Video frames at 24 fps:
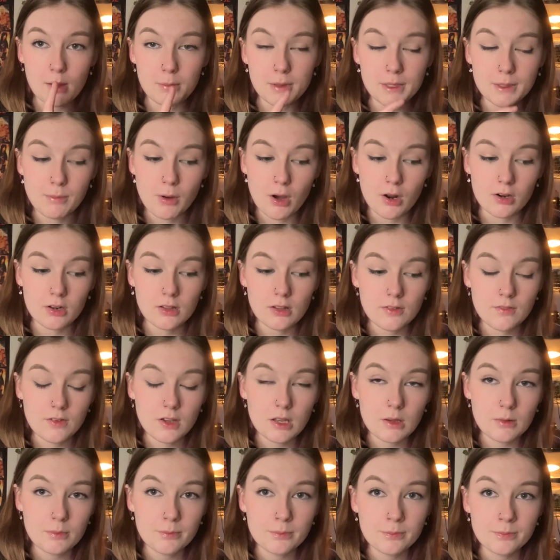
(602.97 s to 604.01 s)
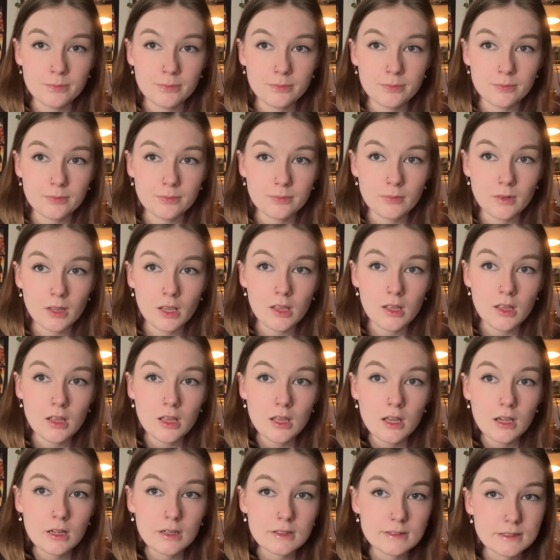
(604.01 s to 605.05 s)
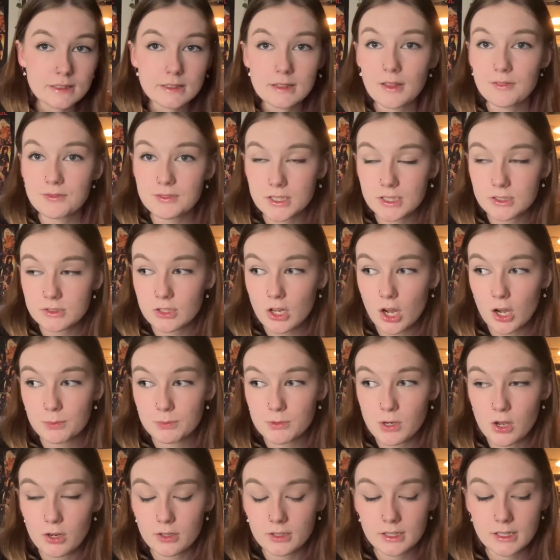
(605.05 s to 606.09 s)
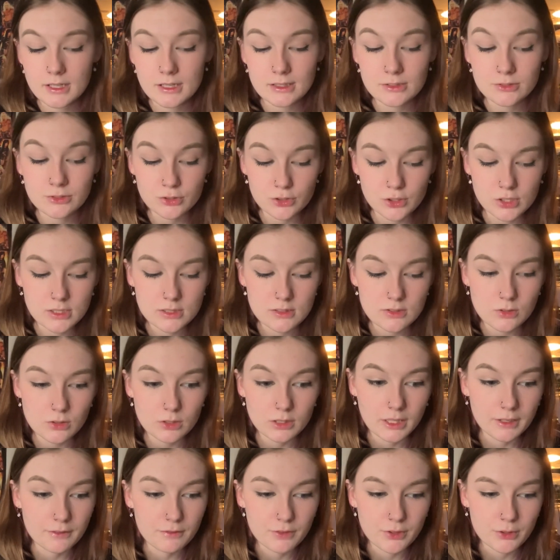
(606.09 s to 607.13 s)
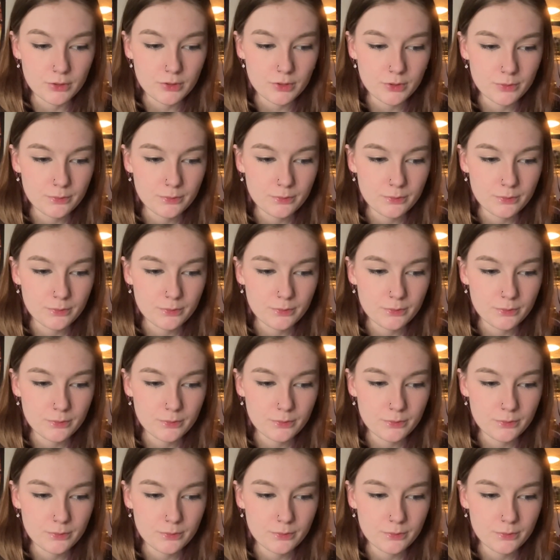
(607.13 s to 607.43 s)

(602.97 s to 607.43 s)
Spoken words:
a big bottle of it because he loves it topped on his treats or like food.